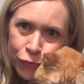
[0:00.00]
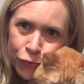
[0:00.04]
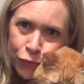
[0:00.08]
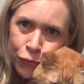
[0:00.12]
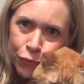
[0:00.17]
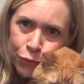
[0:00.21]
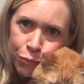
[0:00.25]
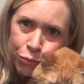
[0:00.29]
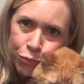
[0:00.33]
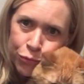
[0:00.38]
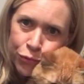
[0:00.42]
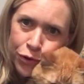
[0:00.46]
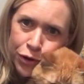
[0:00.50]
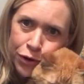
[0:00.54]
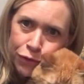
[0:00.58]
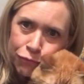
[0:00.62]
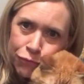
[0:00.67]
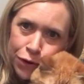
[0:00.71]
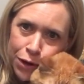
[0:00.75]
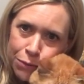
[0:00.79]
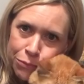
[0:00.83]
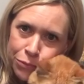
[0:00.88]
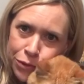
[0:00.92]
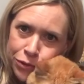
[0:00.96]
Oh boy,
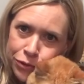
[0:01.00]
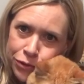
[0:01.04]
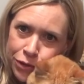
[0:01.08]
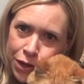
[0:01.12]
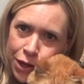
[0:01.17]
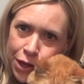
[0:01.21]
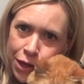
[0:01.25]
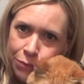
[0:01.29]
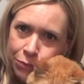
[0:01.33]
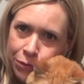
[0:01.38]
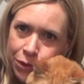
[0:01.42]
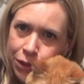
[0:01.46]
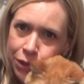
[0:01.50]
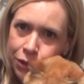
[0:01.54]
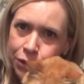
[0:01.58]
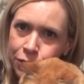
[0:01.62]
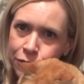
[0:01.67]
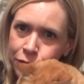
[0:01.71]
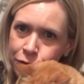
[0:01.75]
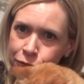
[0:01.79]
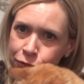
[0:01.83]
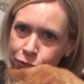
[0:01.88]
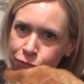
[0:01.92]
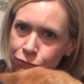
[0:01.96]
rub the tummy.
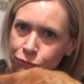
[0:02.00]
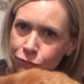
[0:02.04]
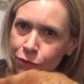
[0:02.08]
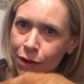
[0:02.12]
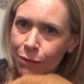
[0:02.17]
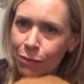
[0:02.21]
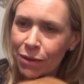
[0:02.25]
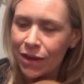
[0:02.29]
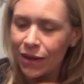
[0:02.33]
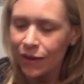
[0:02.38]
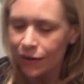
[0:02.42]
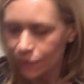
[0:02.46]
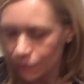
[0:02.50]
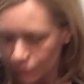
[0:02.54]
Rub it.